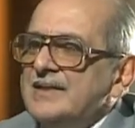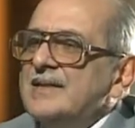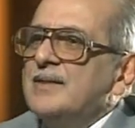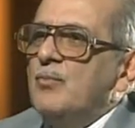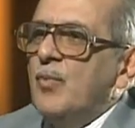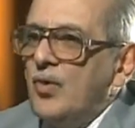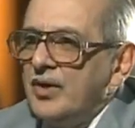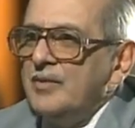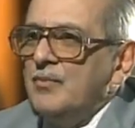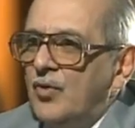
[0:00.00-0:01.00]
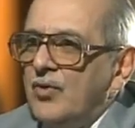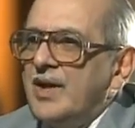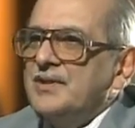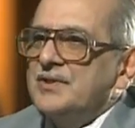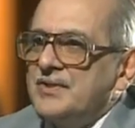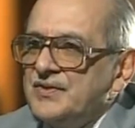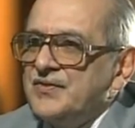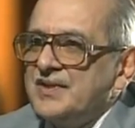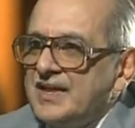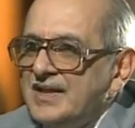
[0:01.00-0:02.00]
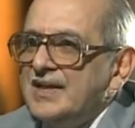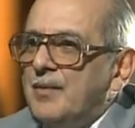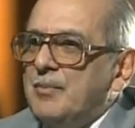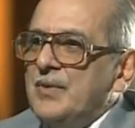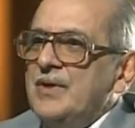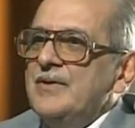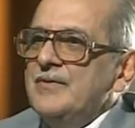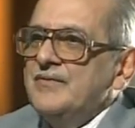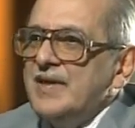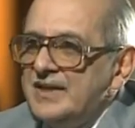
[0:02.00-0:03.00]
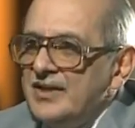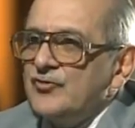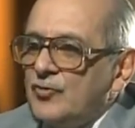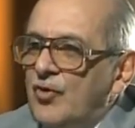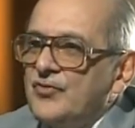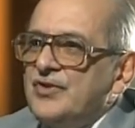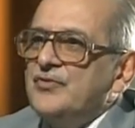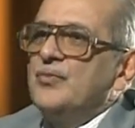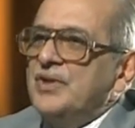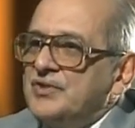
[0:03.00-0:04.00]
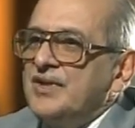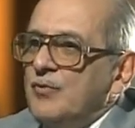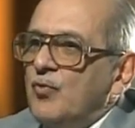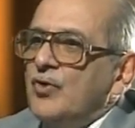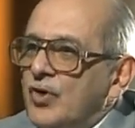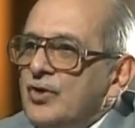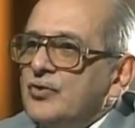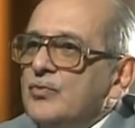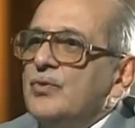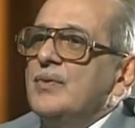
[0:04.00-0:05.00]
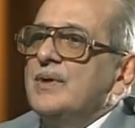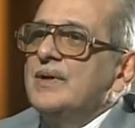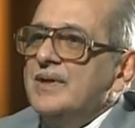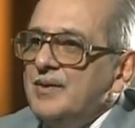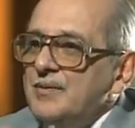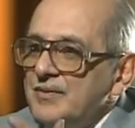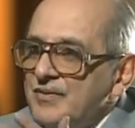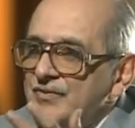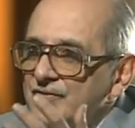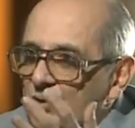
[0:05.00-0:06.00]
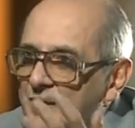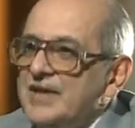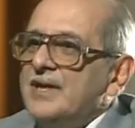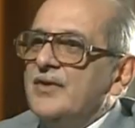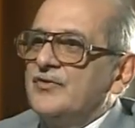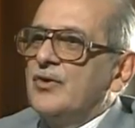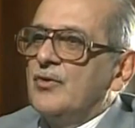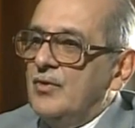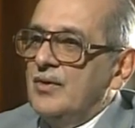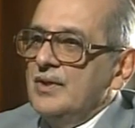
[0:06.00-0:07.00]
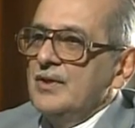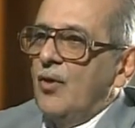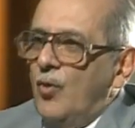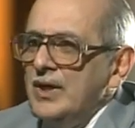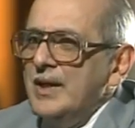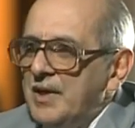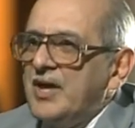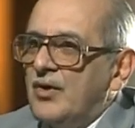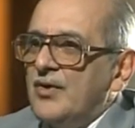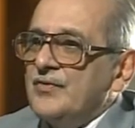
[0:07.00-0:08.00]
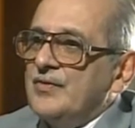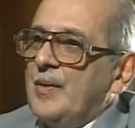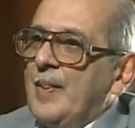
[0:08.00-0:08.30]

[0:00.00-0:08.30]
that more and more are judges taking up various causes which they would not do so many years ago, only because